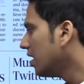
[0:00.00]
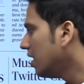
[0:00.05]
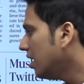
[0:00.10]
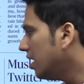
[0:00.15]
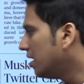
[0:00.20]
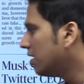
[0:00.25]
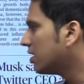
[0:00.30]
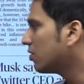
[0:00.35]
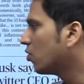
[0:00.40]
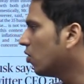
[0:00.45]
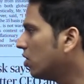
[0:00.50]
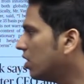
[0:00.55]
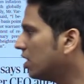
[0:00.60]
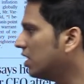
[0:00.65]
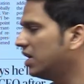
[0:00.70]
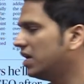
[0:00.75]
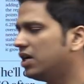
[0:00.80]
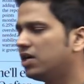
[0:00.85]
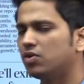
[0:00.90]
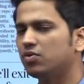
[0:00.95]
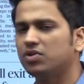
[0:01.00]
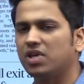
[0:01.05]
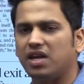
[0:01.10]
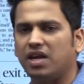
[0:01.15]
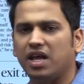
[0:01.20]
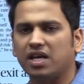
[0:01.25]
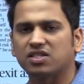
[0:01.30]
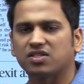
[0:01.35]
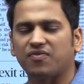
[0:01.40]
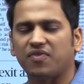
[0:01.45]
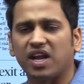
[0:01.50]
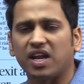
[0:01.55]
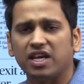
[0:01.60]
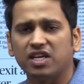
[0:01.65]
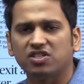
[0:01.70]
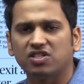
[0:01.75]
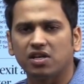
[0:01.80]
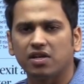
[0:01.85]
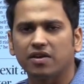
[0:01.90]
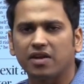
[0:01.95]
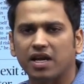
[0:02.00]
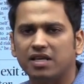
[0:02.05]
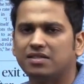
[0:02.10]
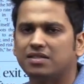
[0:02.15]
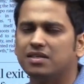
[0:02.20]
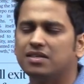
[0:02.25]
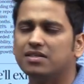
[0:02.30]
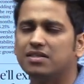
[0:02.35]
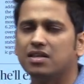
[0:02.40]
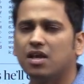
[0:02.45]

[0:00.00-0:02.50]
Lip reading: it could lead to the next financial crisis.